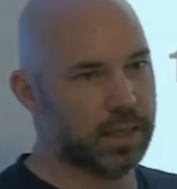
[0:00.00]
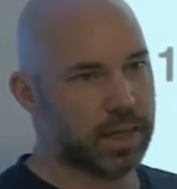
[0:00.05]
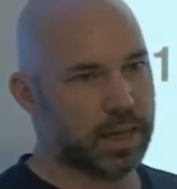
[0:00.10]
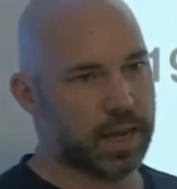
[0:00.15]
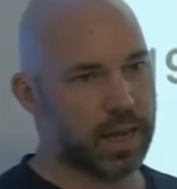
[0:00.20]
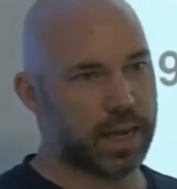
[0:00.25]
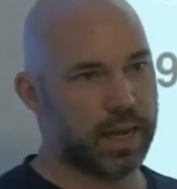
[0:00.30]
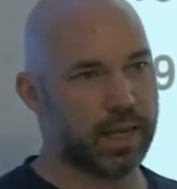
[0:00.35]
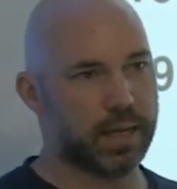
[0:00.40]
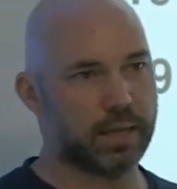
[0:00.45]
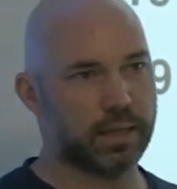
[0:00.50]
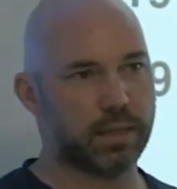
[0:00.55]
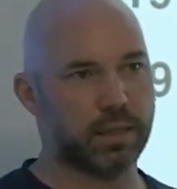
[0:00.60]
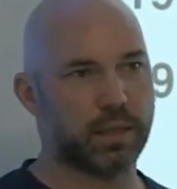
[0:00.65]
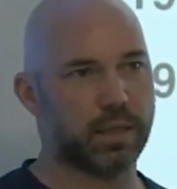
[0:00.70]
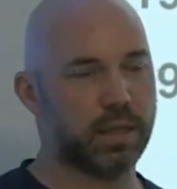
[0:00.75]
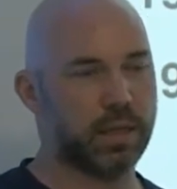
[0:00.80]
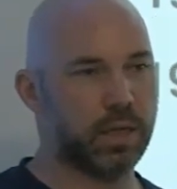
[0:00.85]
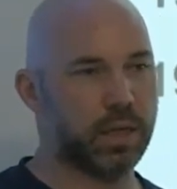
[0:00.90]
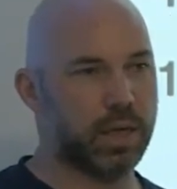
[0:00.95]
And
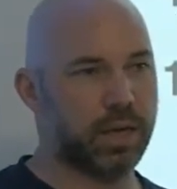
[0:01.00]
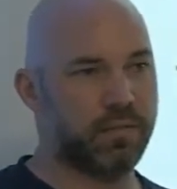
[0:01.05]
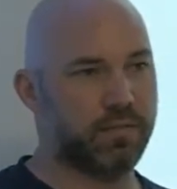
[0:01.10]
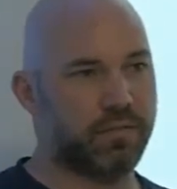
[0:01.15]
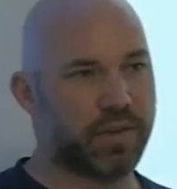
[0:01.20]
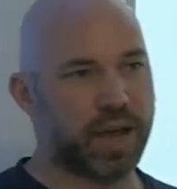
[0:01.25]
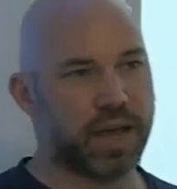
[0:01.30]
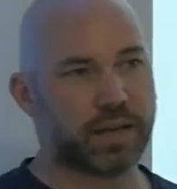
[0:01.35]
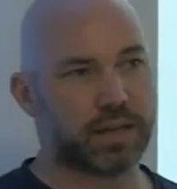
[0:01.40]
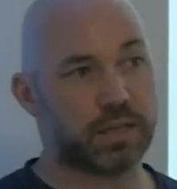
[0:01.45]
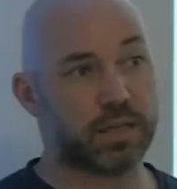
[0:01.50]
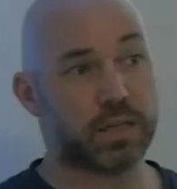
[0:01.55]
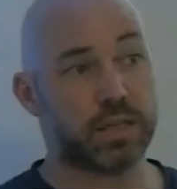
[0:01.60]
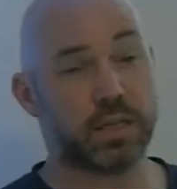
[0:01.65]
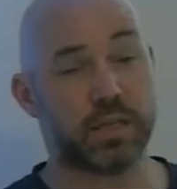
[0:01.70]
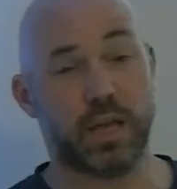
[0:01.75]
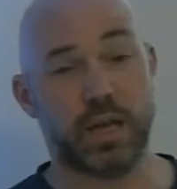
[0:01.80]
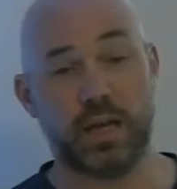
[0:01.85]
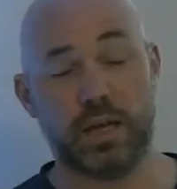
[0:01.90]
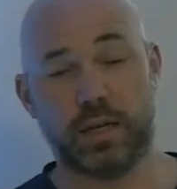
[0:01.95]
in fact,
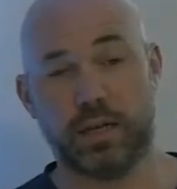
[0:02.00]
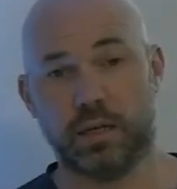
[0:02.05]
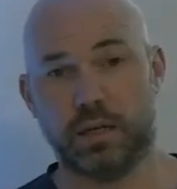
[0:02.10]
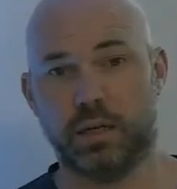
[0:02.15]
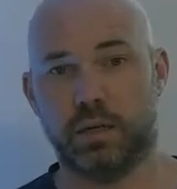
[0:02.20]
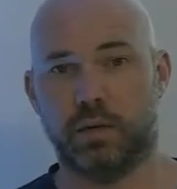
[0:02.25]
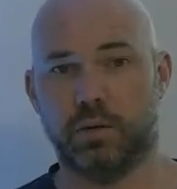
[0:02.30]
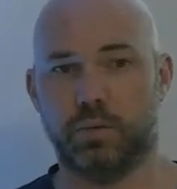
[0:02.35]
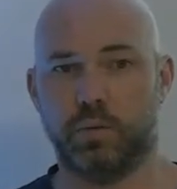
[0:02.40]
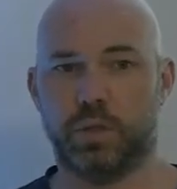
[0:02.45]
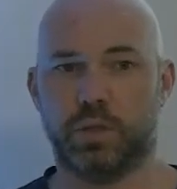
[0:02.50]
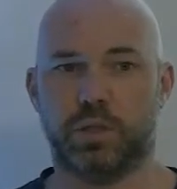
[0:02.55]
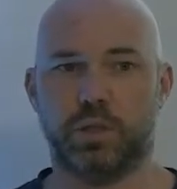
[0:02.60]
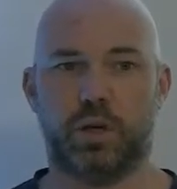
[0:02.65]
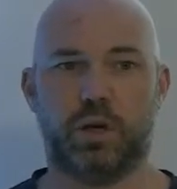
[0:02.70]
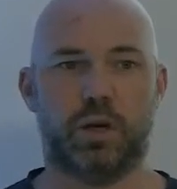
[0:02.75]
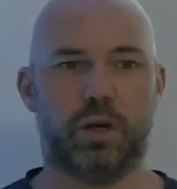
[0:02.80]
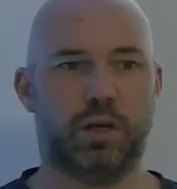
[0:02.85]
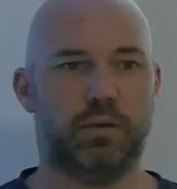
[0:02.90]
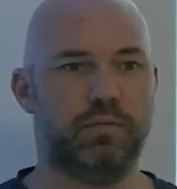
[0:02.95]
Sun was
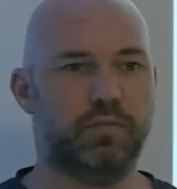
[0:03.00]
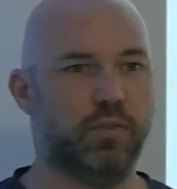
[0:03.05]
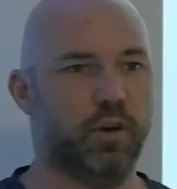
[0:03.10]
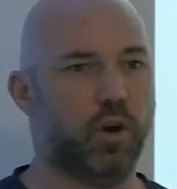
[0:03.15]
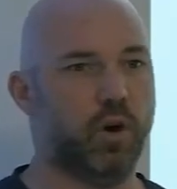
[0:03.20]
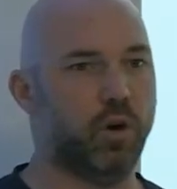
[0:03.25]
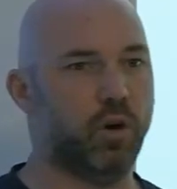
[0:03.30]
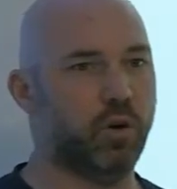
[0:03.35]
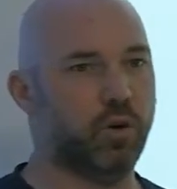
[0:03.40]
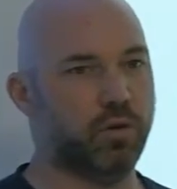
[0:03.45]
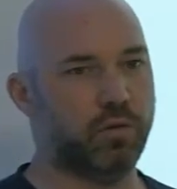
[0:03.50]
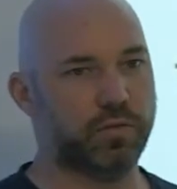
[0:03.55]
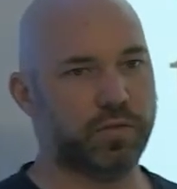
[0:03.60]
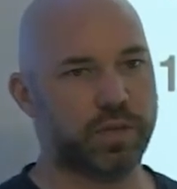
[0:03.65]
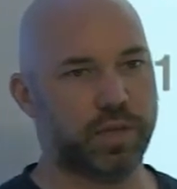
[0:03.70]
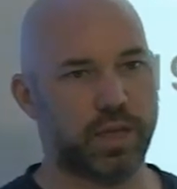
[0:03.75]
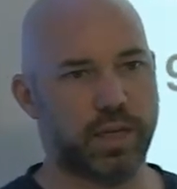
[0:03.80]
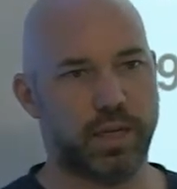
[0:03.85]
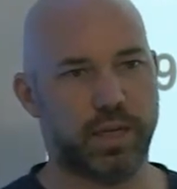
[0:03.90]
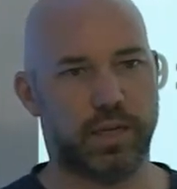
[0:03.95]
not involved
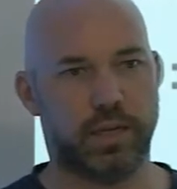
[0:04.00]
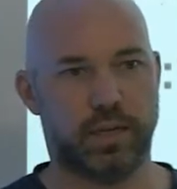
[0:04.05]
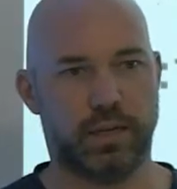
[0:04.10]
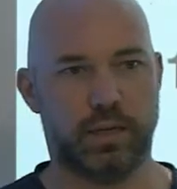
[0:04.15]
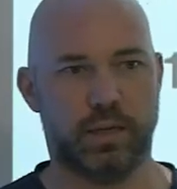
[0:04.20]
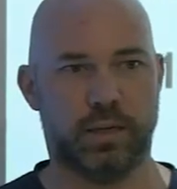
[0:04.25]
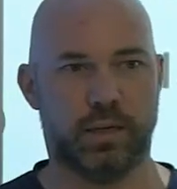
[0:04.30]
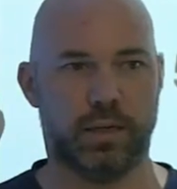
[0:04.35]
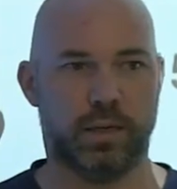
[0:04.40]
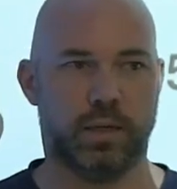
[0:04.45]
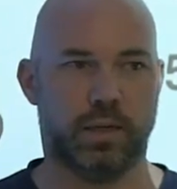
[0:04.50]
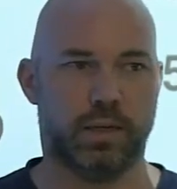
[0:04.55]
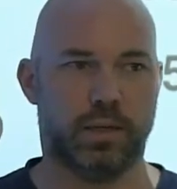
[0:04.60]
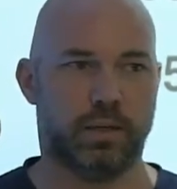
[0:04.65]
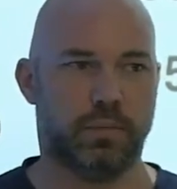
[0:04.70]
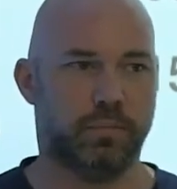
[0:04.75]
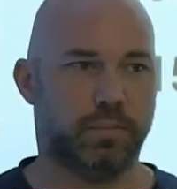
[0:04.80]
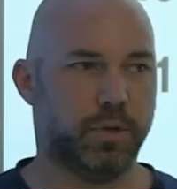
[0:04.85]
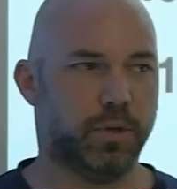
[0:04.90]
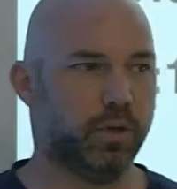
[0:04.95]
in
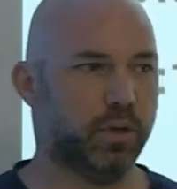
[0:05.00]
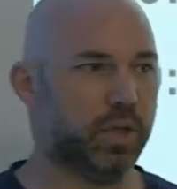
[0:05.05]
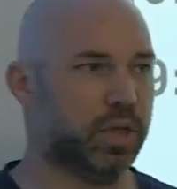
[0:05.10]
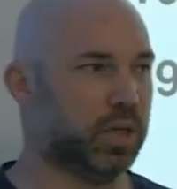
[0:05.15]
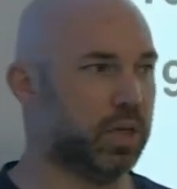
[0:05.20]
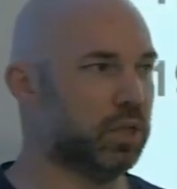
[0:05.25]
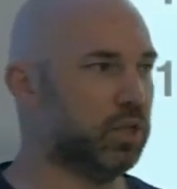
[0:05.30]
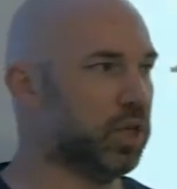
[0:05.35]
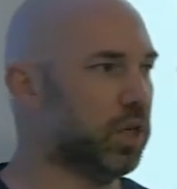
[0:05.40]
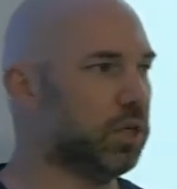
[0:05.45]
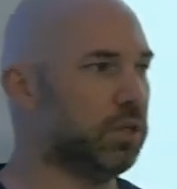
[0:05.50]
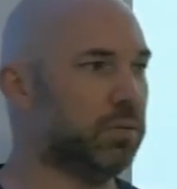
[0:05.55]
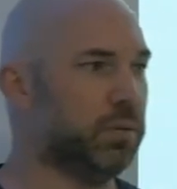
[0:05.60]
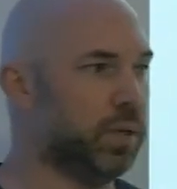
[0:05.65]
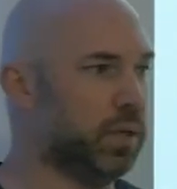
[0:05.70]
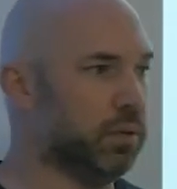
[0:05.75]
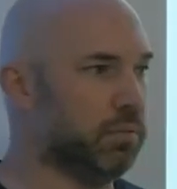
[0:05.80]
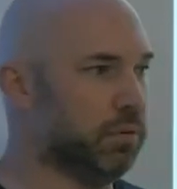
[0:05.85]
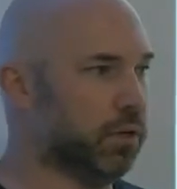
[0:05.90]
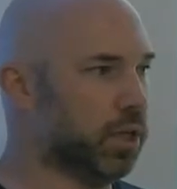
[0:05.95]
building
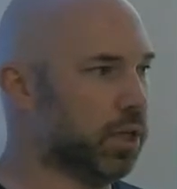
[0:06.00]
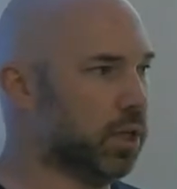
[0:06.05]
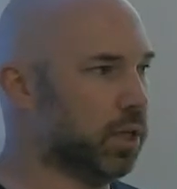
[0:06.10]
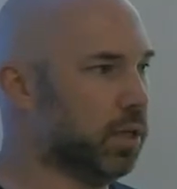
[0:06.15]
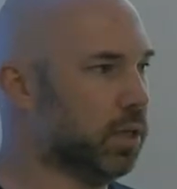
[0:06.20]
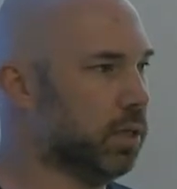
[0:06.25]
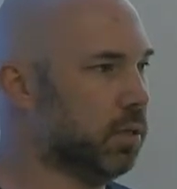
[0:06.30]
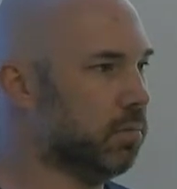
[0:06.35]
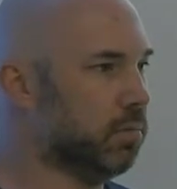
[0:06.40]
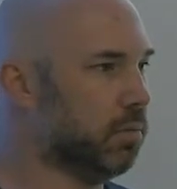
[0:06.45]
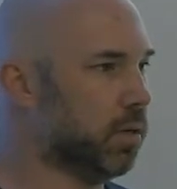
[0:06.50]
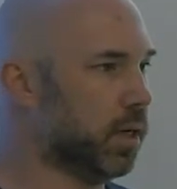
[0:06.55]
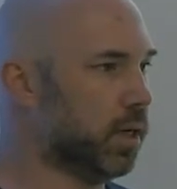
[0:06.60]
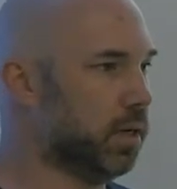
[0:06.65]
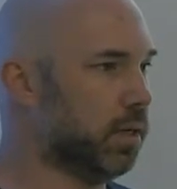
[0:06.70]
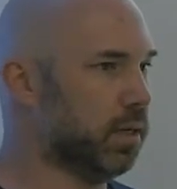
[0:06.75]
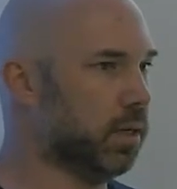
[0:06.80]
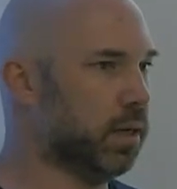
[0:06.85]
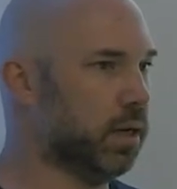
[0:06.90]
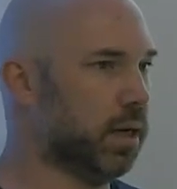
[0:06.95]
J2EE, really, right?
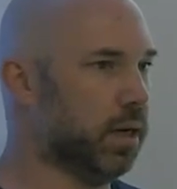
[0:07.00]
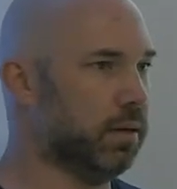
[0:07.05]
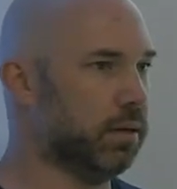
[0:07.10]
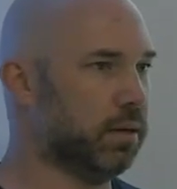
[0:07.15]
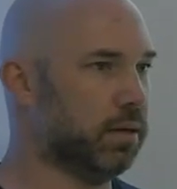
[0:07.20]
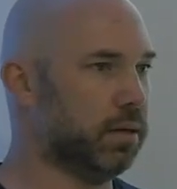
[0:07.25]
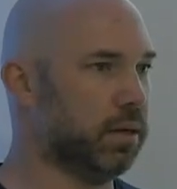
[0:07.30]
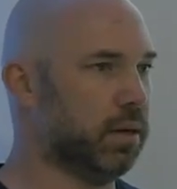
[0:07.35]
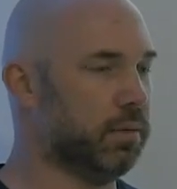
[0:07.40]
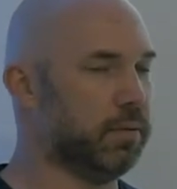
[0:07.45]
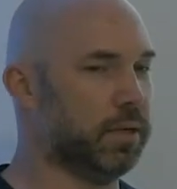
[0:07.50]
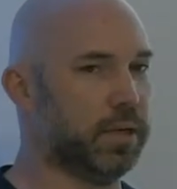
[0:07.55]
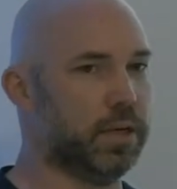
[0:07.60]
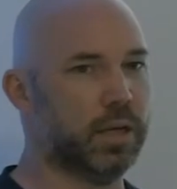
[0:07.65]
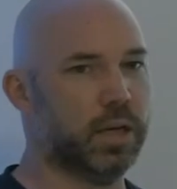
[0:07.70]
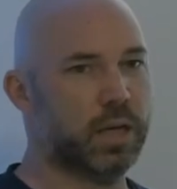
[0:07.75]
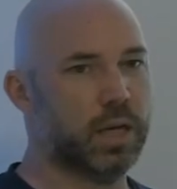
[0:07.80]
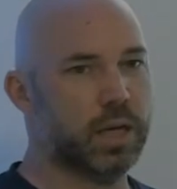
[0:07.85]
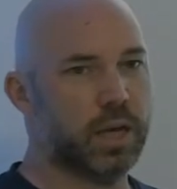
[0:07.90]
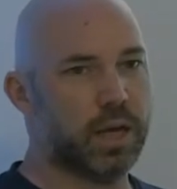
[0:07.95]
I mean,
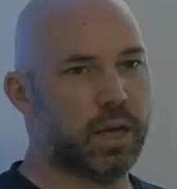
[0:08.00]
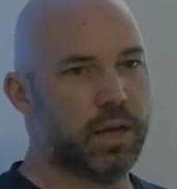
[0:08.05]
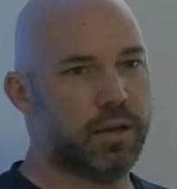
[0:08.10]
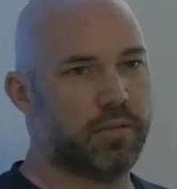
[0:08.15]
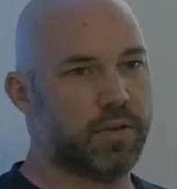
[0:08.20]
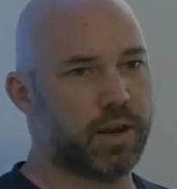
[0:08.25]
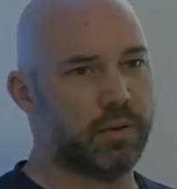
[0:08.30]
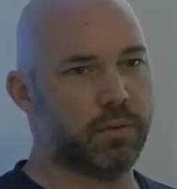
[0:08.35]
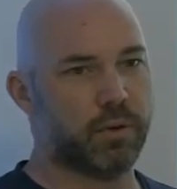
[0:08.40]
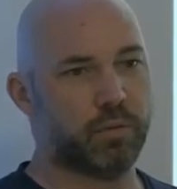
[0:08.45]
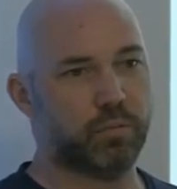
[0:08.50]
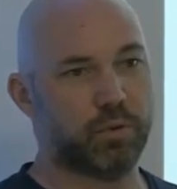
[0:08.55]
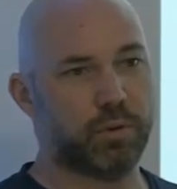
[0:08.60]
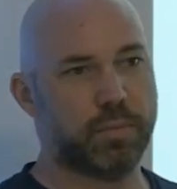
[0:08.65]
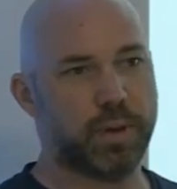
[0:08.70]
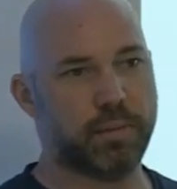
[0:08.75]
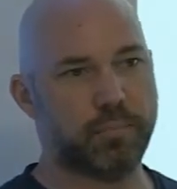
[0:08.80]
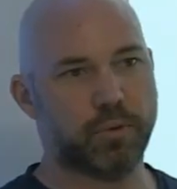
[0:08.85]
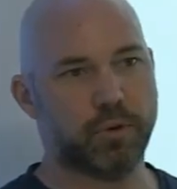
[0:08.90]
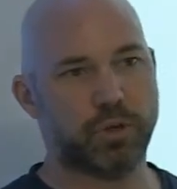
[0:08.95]
if anyone
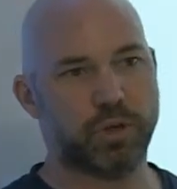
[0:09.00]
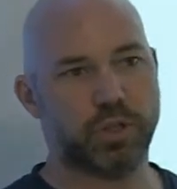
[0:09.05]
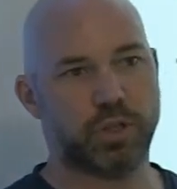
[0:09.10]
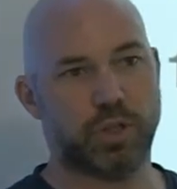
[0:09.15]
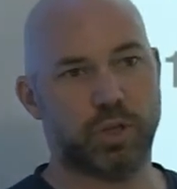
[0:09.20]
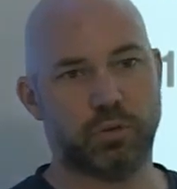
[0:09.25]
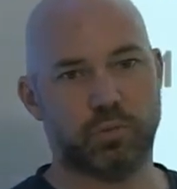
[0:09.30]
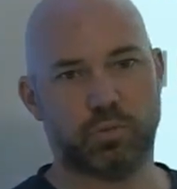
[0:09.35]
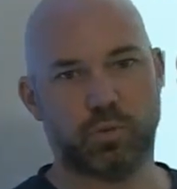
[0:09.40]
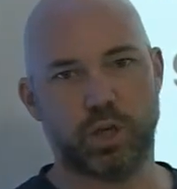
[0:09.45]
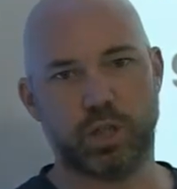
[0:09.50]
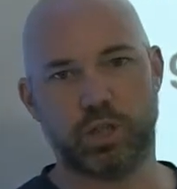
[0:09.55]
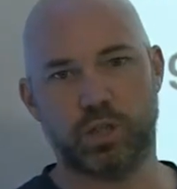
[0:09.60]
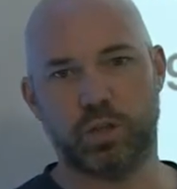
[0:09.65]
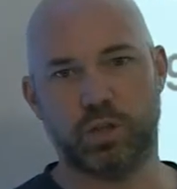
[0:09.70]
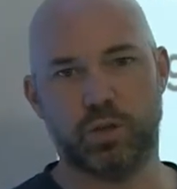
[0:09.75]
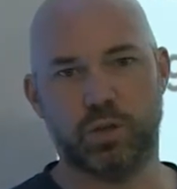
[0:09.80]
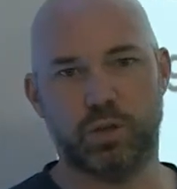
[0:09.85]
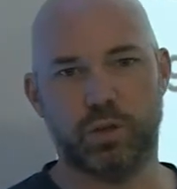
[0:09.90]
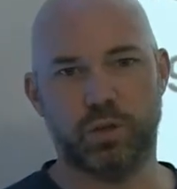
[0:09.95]
remembers the
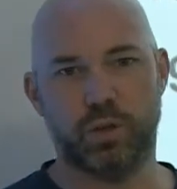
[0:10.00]
original